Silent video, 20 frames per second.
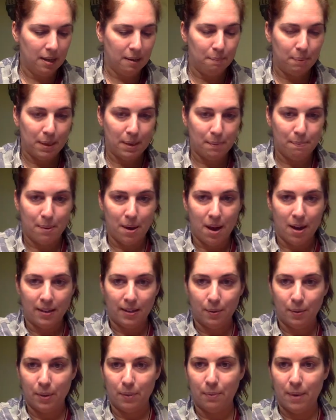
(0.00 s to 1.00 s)
But a box, it
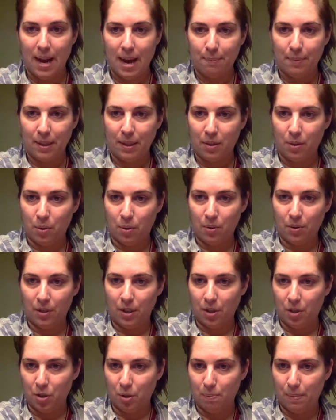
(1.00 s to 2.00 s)
was wrapped in gold
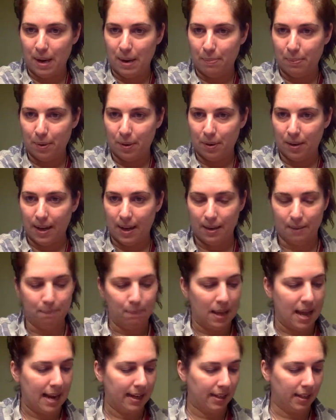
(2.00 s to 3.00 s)
tissue paper and
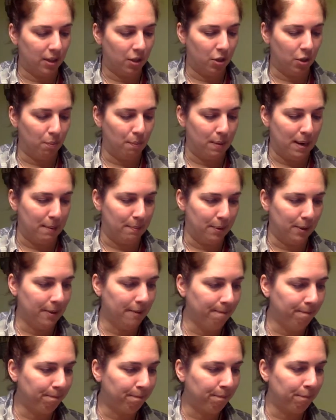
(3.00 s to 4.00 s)
black tissue paper.